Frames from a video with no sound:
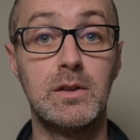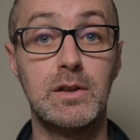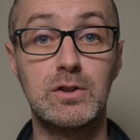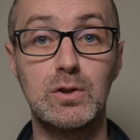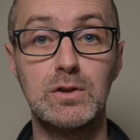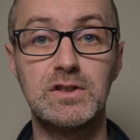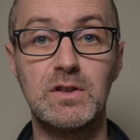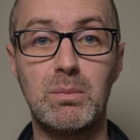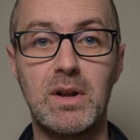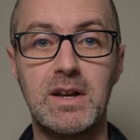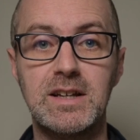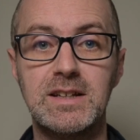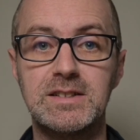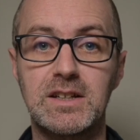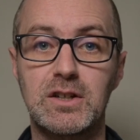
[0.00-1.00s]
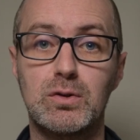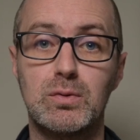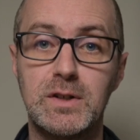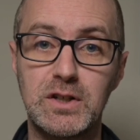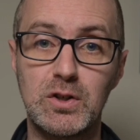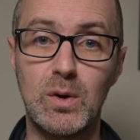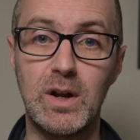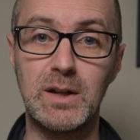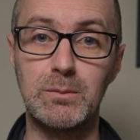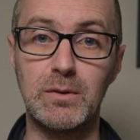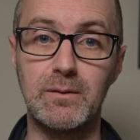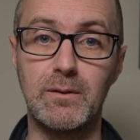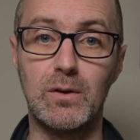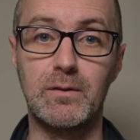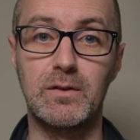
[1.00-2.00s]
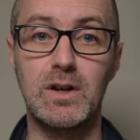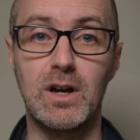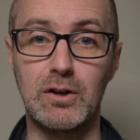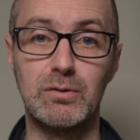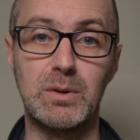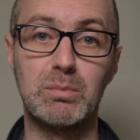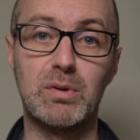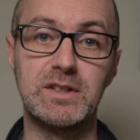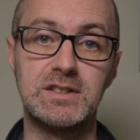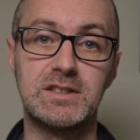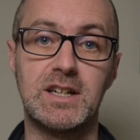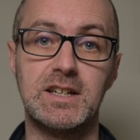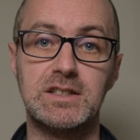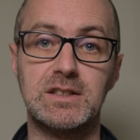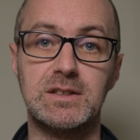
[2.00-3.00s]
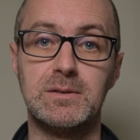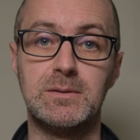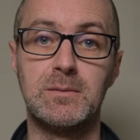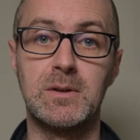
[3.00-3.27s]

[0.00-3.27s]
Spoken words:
The choice of plate is a critical element of culinary presentation.